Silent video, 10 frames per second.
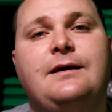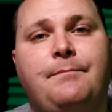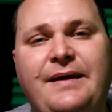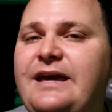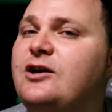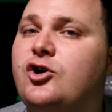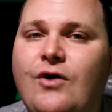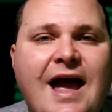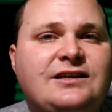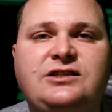Being a
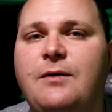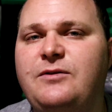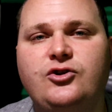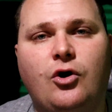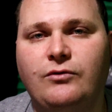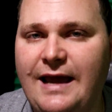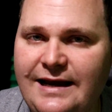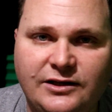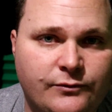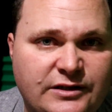crash dummy, you don't
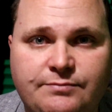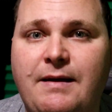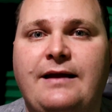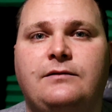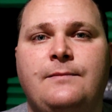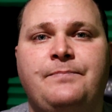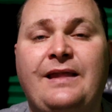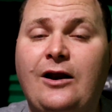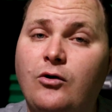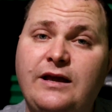gain the respect.
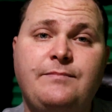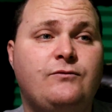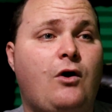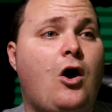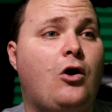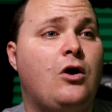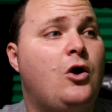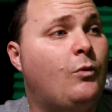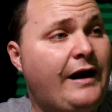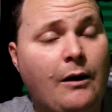Now, don't get me wrong.
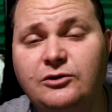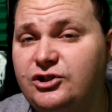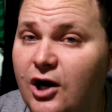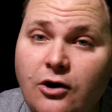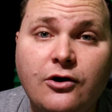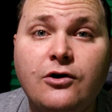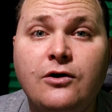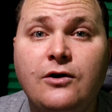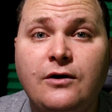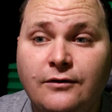When I was
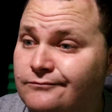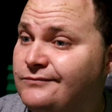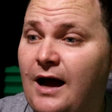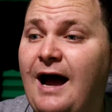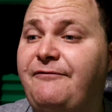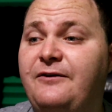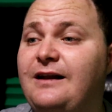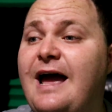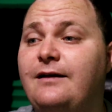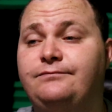younger, I feel
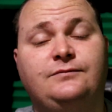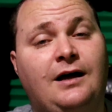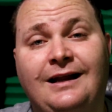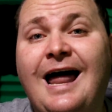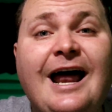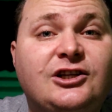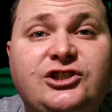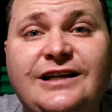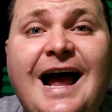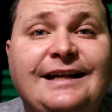like a lot of
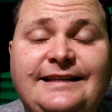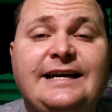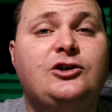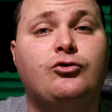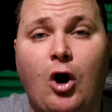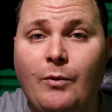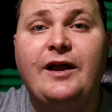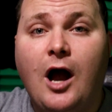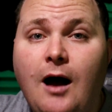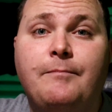shit I did
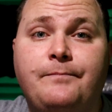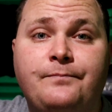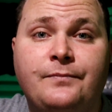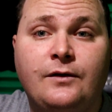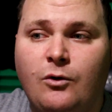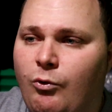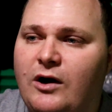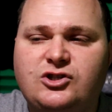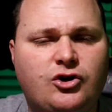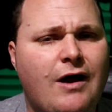growing up
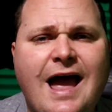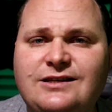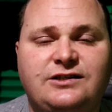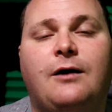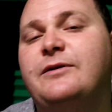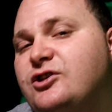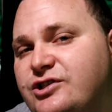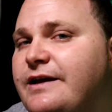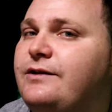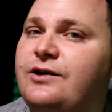was crash dummy
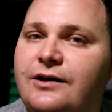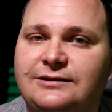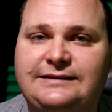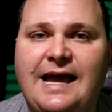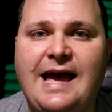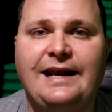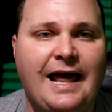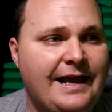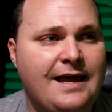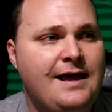shit. You understand?
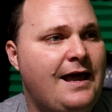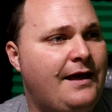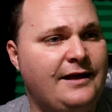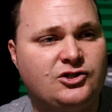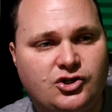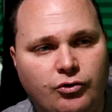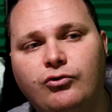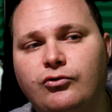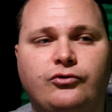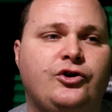Like in
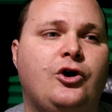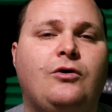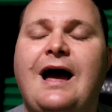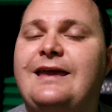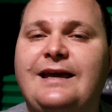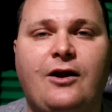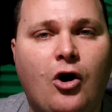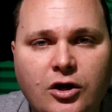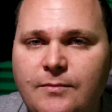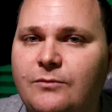school, you know, I get in an
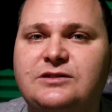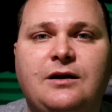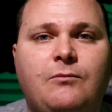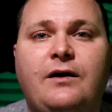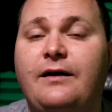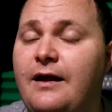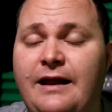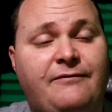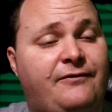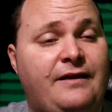argument with someone
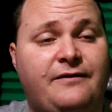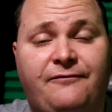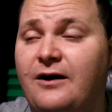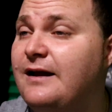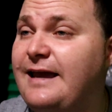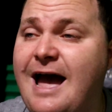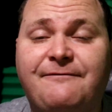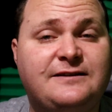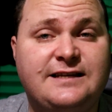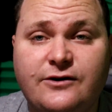in the fucking
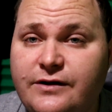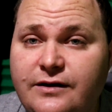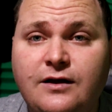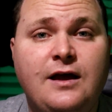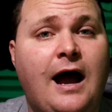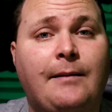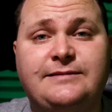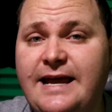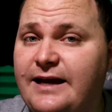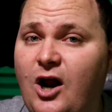cafeteria, I'm
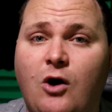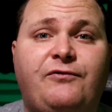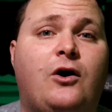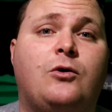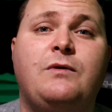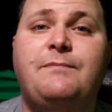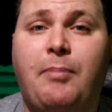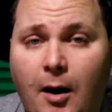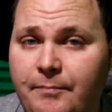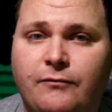taking off on them. We
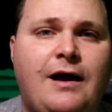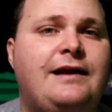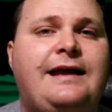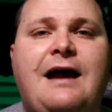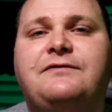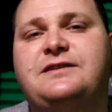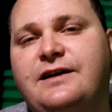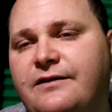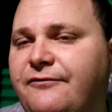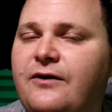bumping right in the
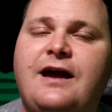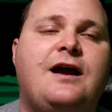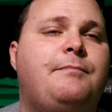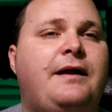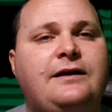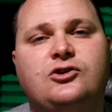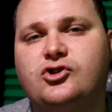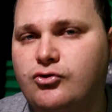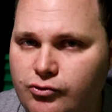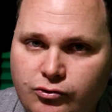cafeteria in front of everybody in the
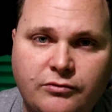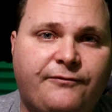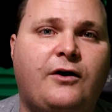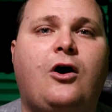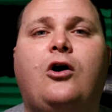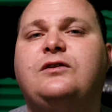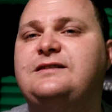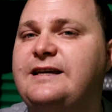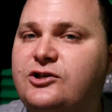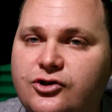school, in front of all the
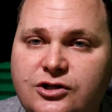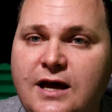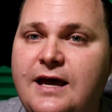teachers.